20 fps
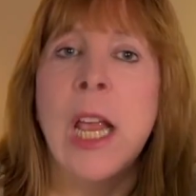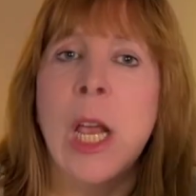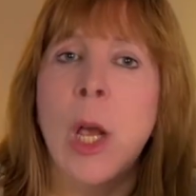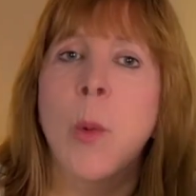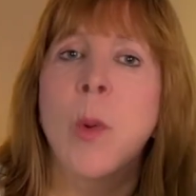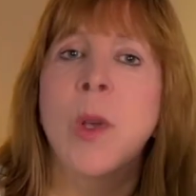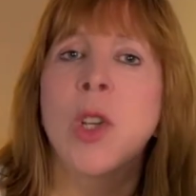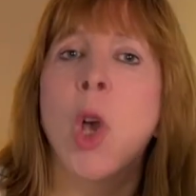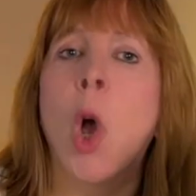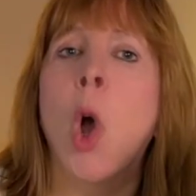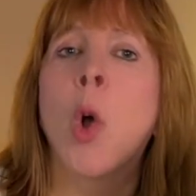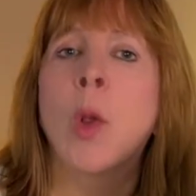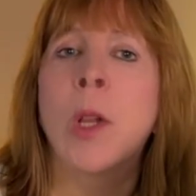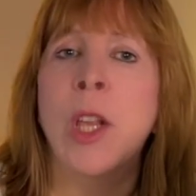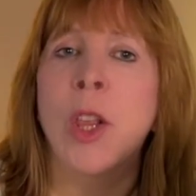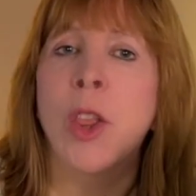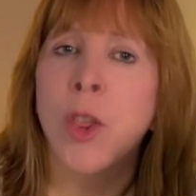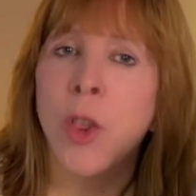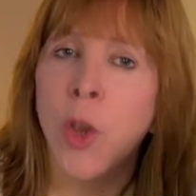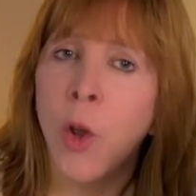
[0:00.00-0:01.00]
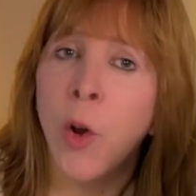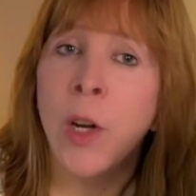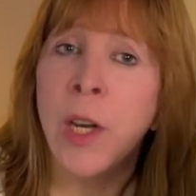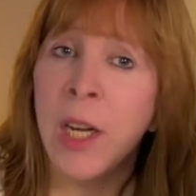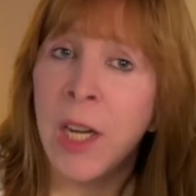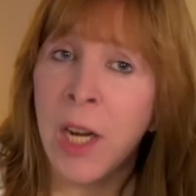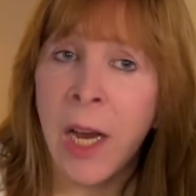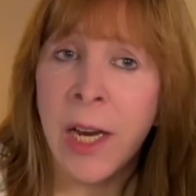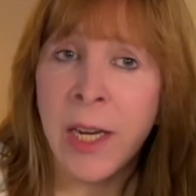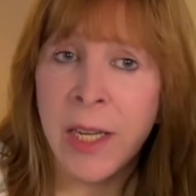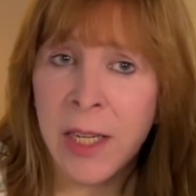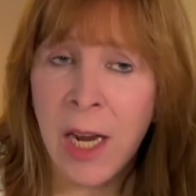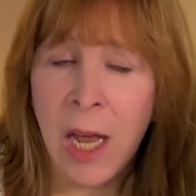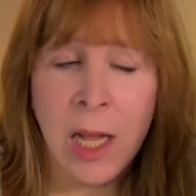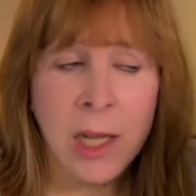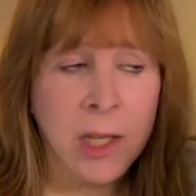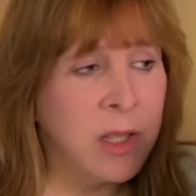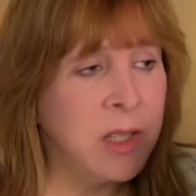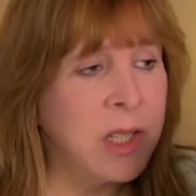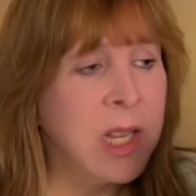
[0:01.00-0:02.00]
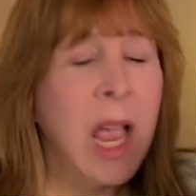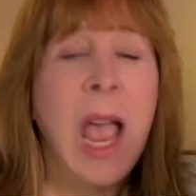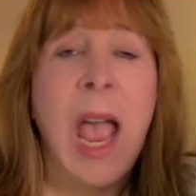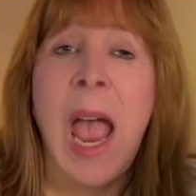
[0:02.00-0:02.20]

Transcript: It was only $39.